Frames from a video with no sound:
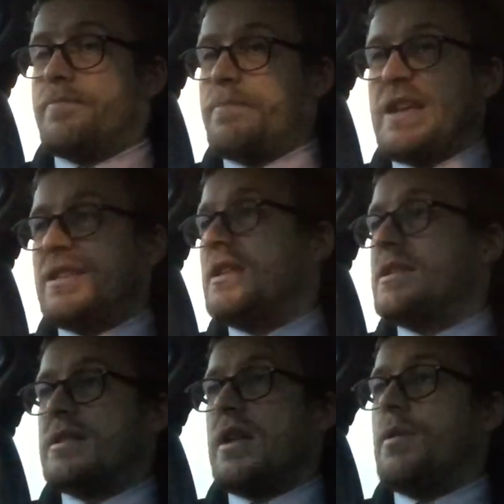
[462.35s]
Basically to
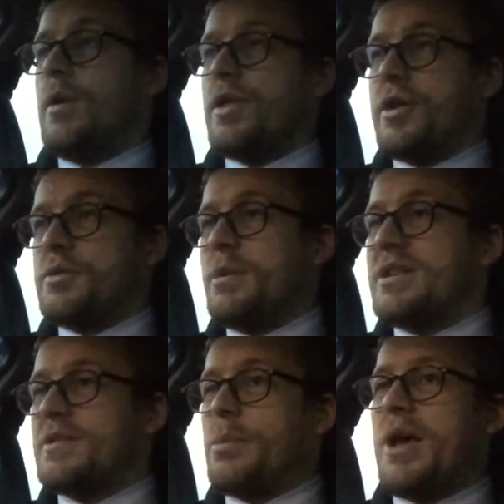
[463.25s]
sell worthless
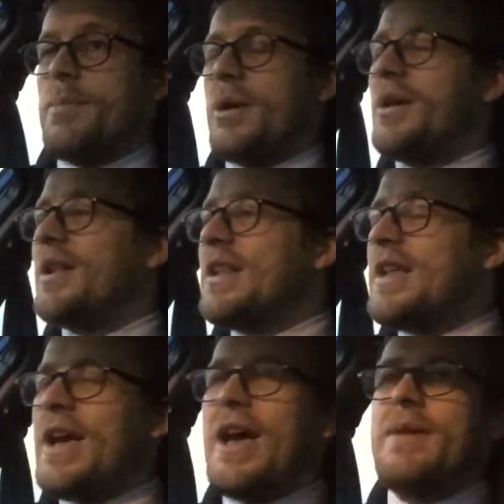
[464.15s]
bits of paper,
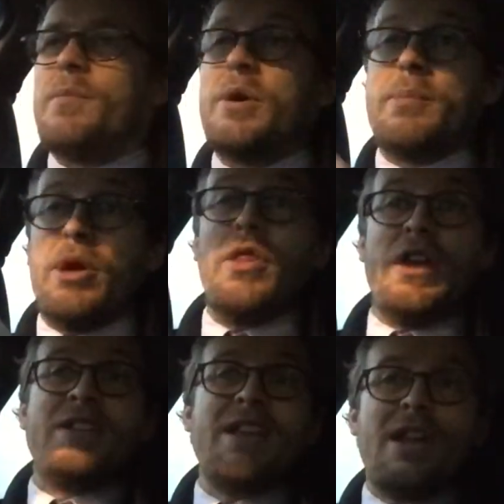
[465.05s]
but
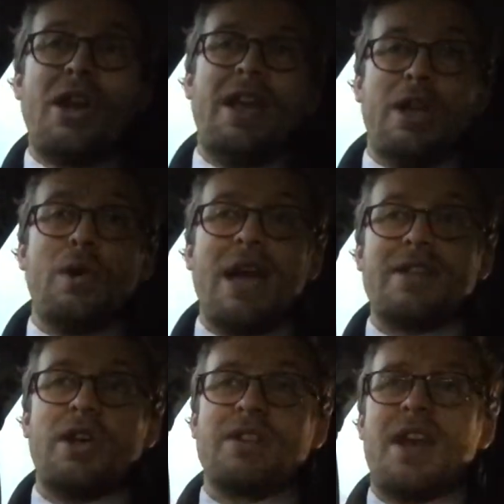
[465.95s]
that said on it, you get
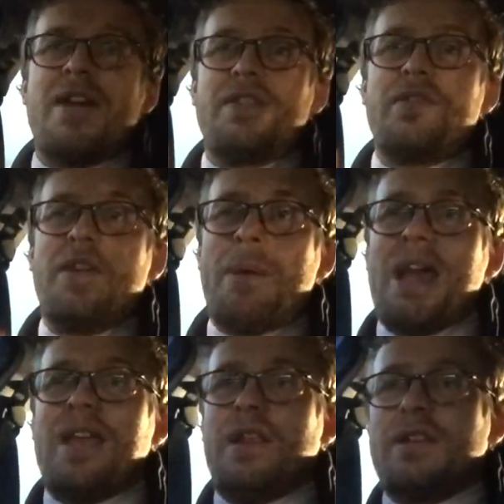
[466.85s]
to go to heaven for
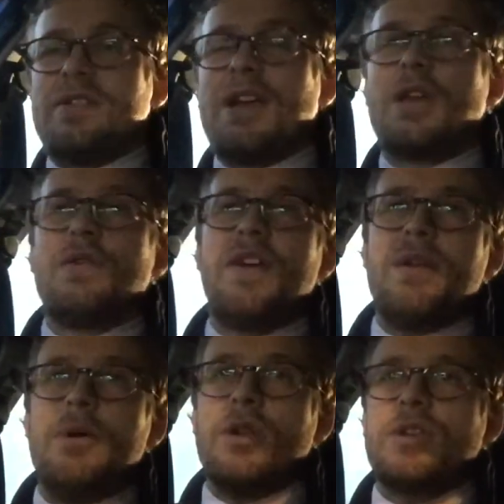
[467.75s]
buying this, thank you very
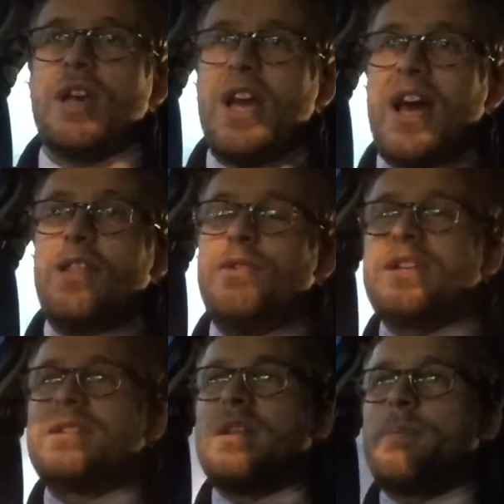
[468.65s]
much. And the
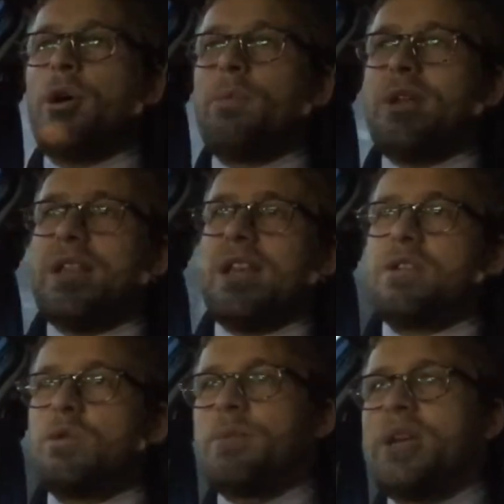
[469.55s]
reason the Pope did
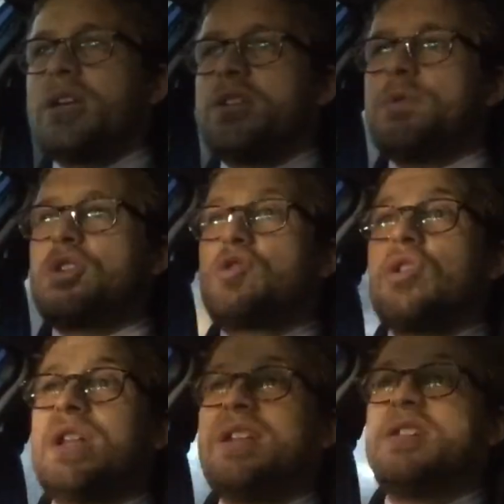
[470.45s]
this was because he was
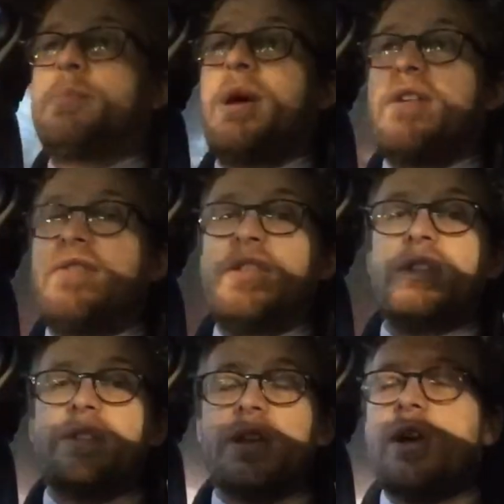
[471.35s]
struggling to pay for
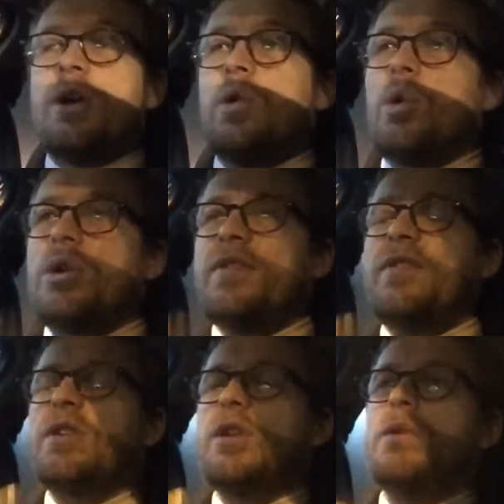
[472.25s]
this
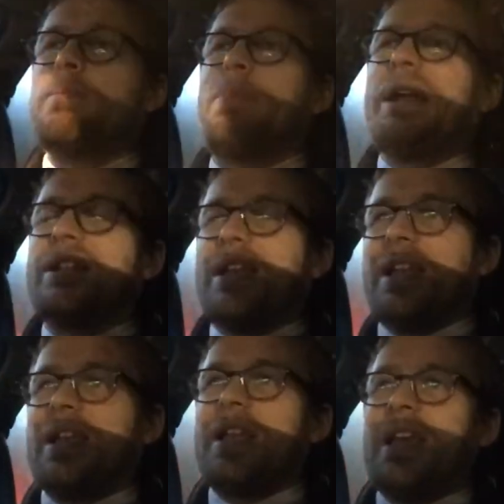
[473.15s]
wonderful new
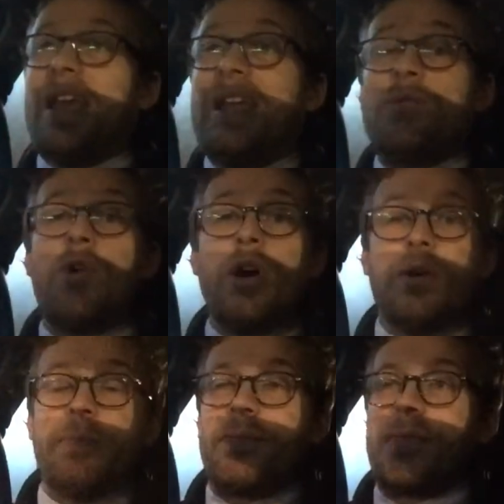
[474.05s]
building in
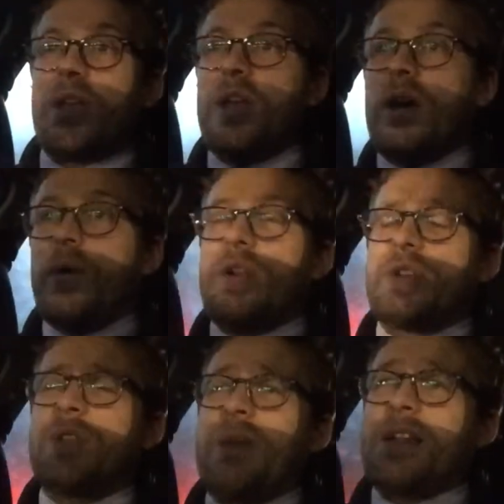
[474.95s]
Rome,
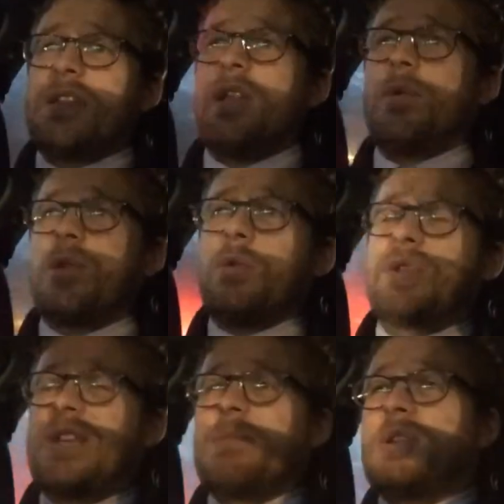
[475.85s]
which Martin Luther
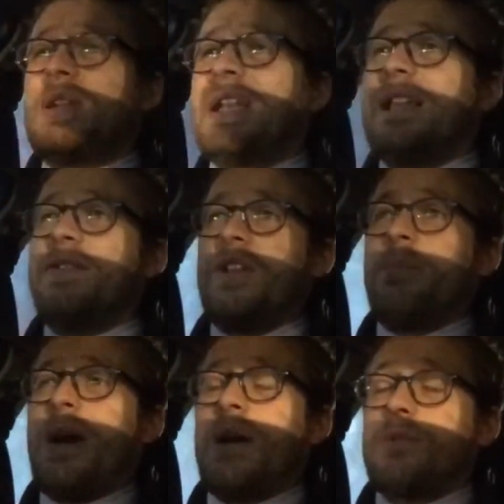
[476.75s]
was absolutely livid
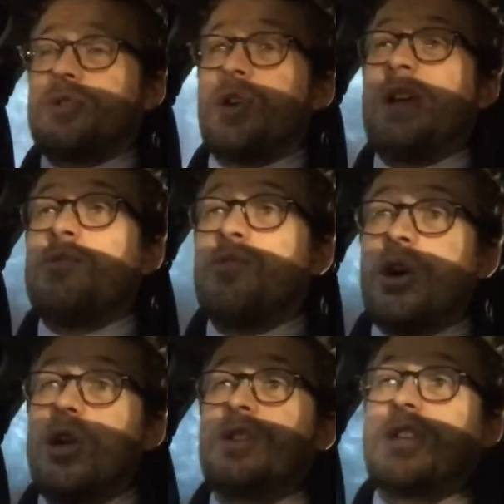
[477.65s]
about. So he
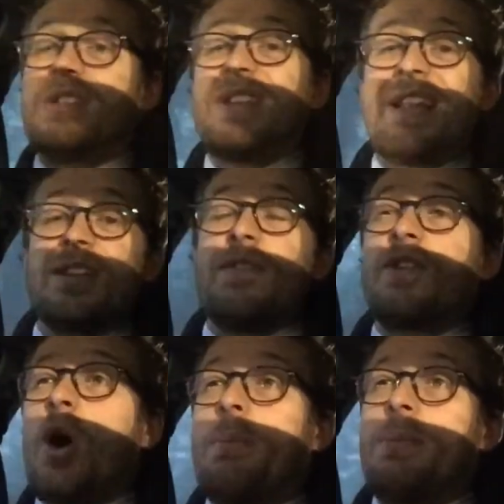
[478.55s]
wrote a set of
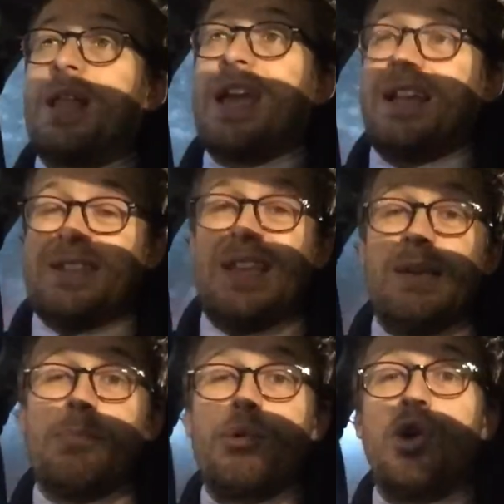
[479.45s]
complaints.
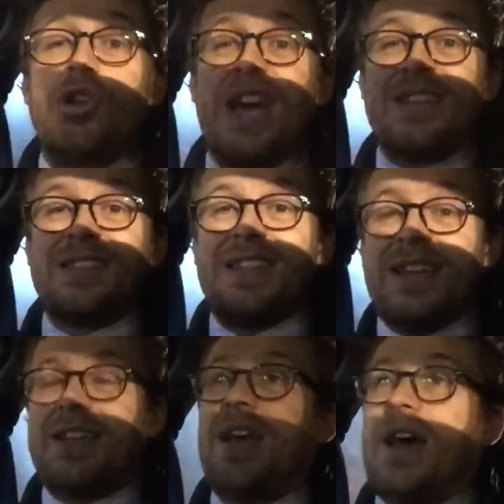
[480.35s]

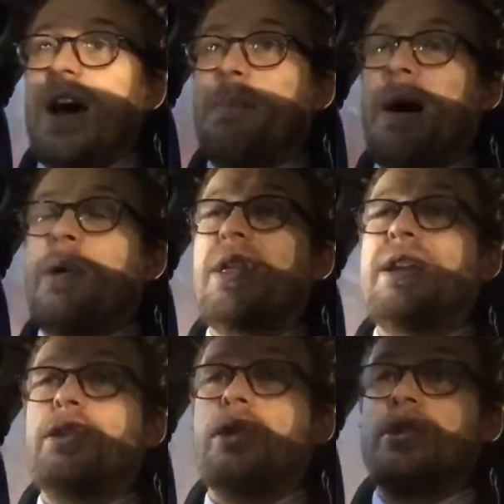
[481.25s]
protested about
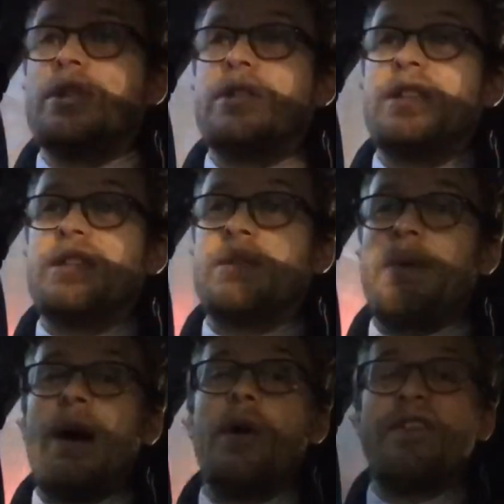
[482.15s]
indulgences,
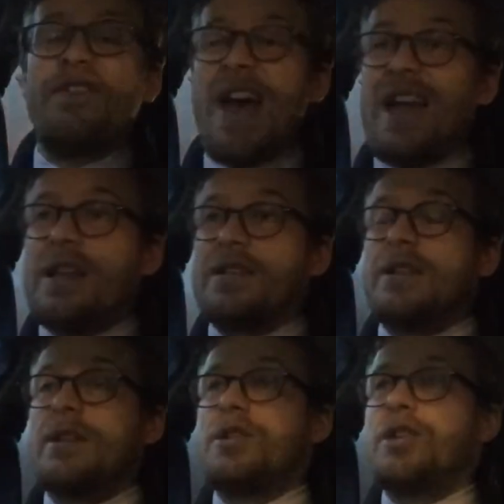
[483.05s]
about unfairness
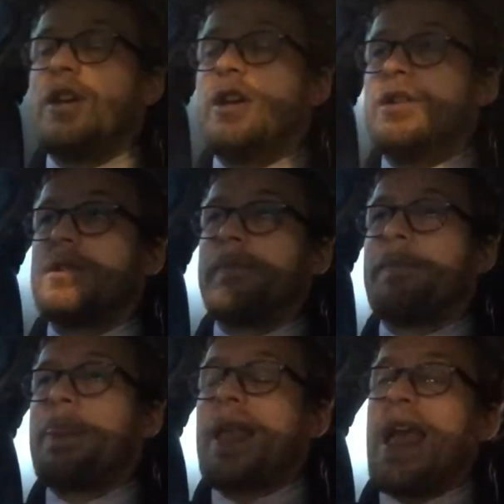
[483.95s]
in the church.
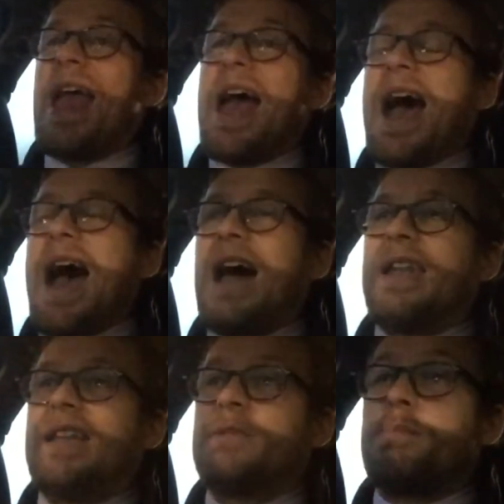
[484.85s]

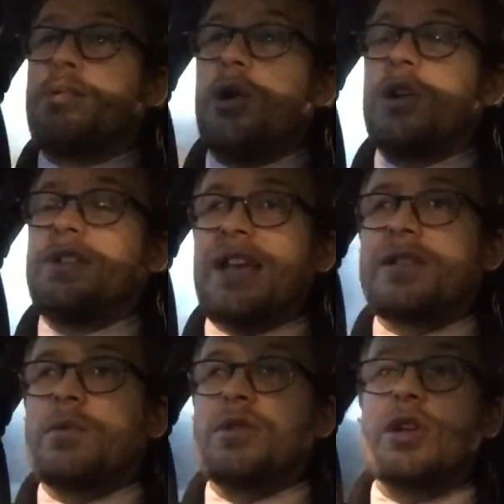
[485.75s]
And his
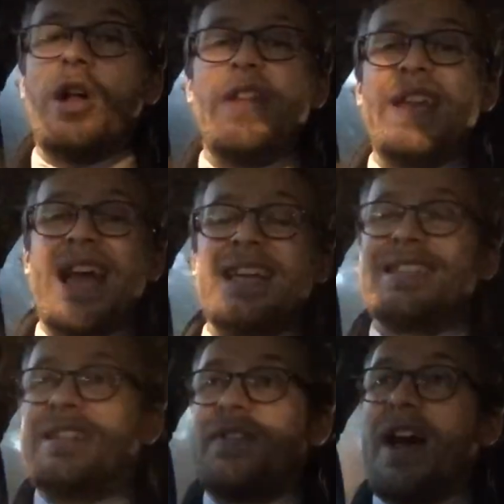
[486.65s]
protest was called the
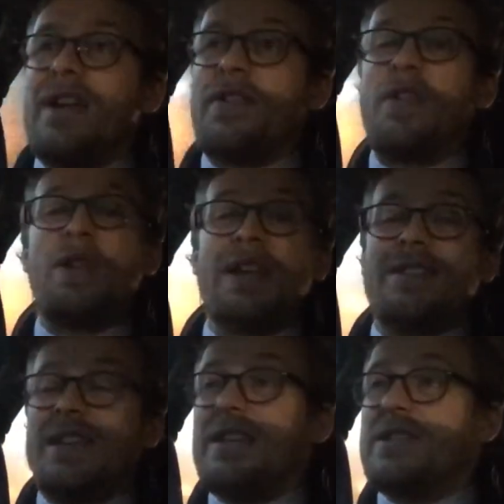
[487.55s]
95
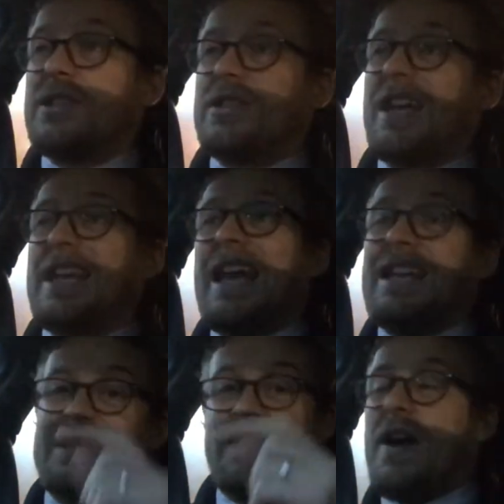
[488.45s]
Theses, because he had
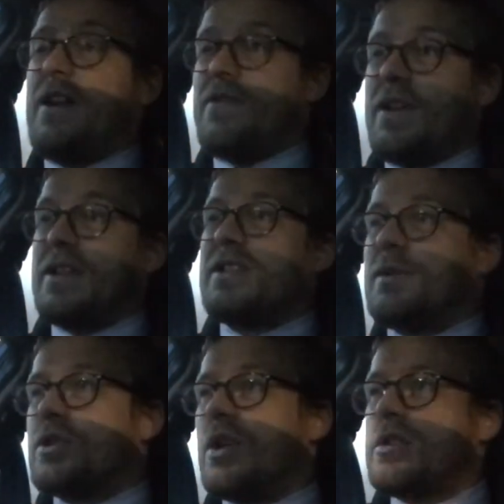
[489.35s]
95 things he
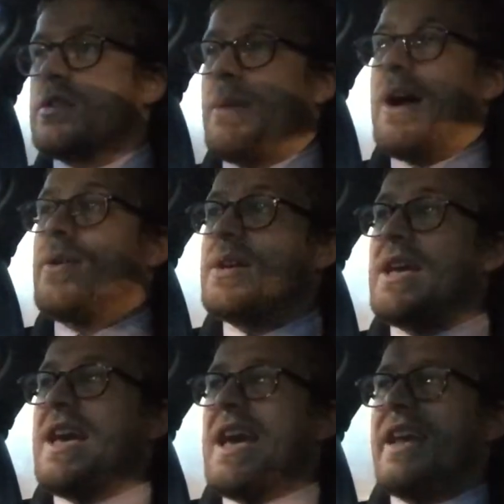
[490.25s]
was cross about.
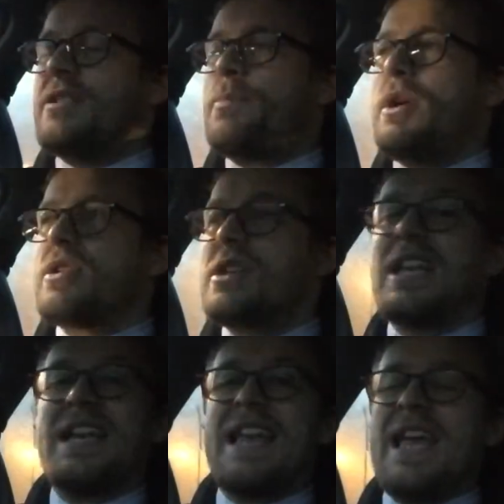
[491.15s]
He
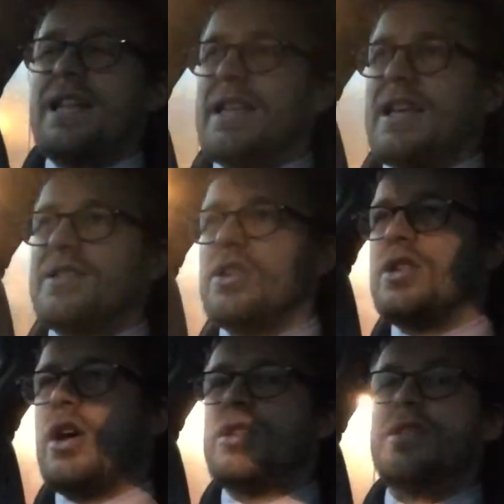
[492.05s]
supposedly nailed it to the
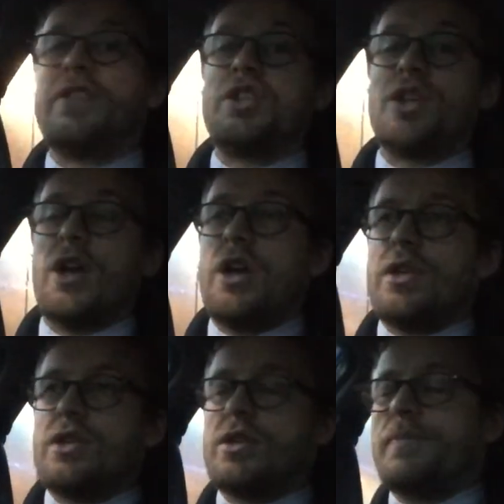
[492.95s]
doors of a
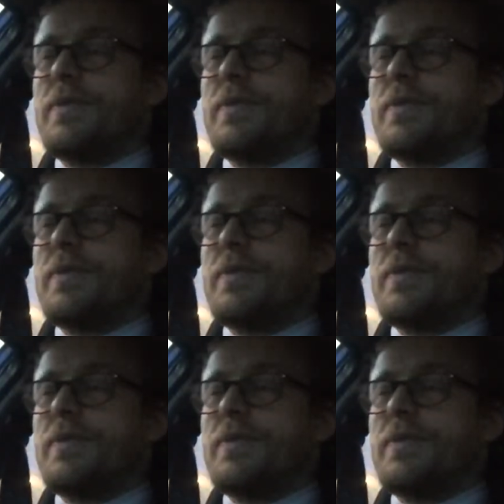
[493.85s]
church